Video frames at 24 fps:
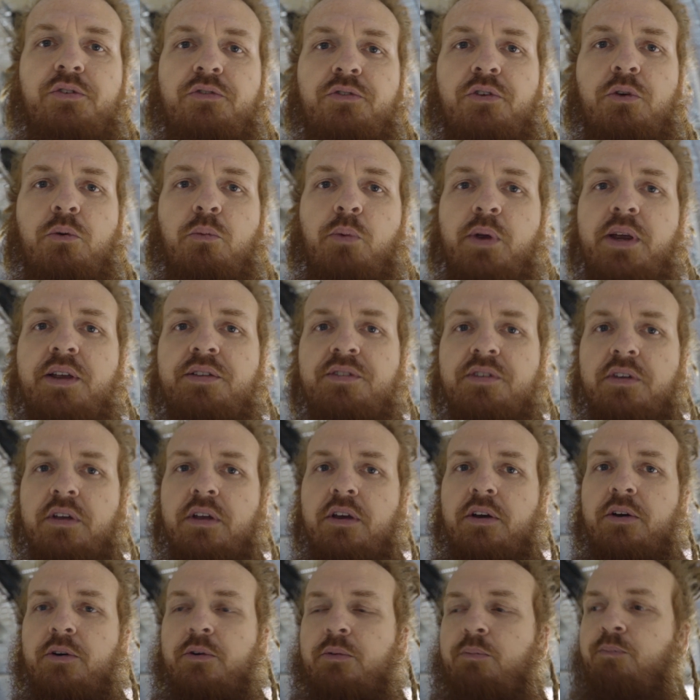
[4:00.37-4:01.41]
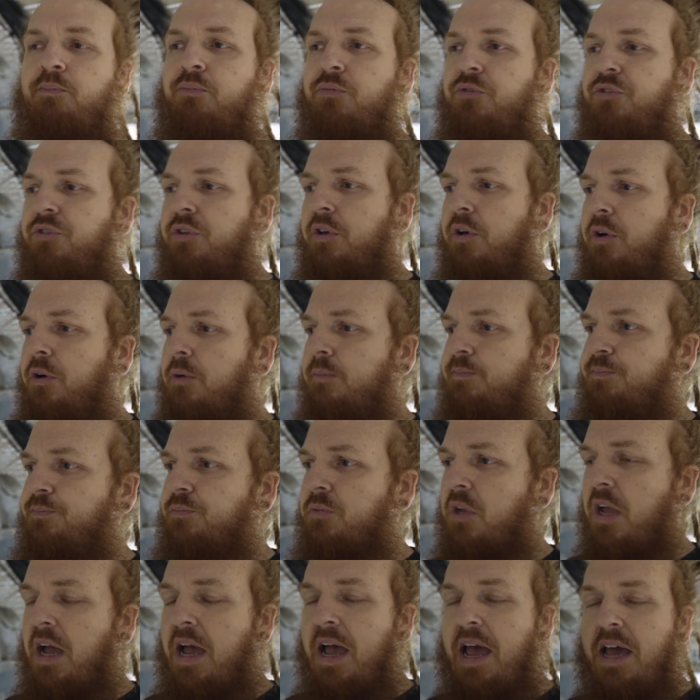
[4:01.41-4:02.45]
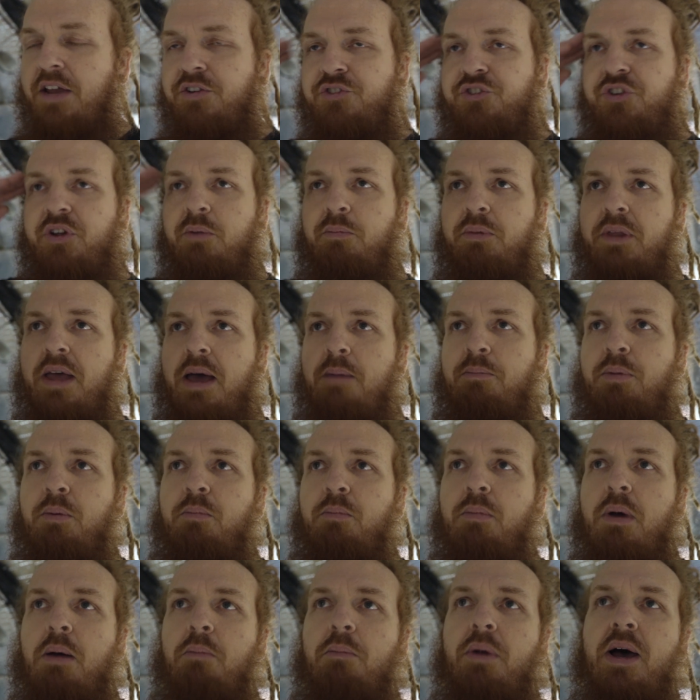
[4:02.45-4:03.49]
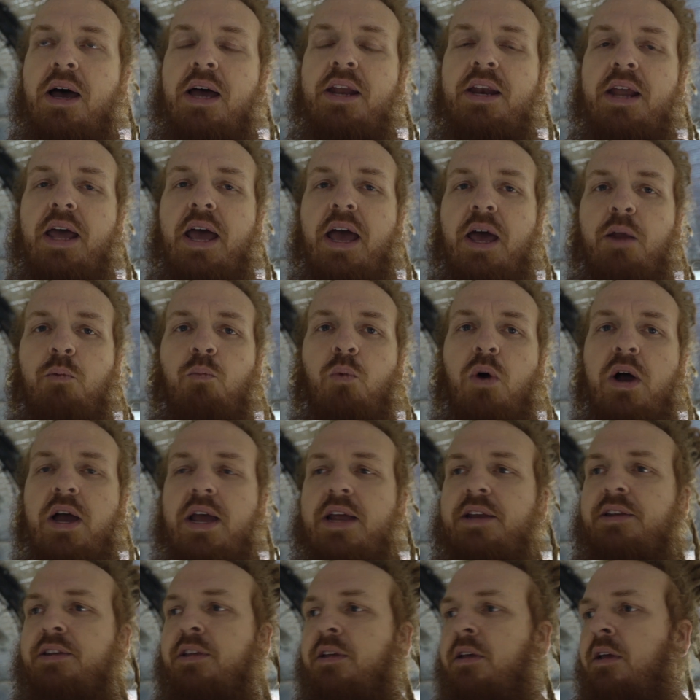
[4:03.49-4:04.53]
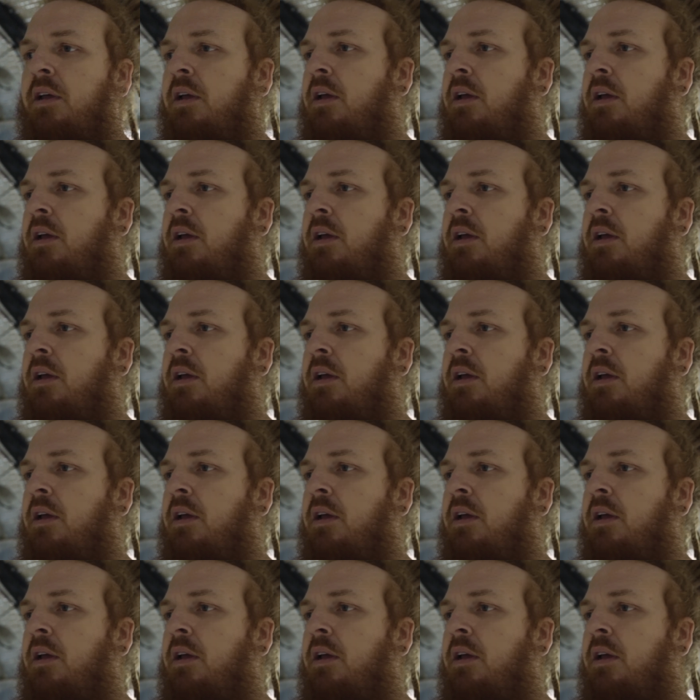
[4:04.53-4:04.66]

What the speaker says: a few weeks ago. So I had shiplap in my mind. I had white,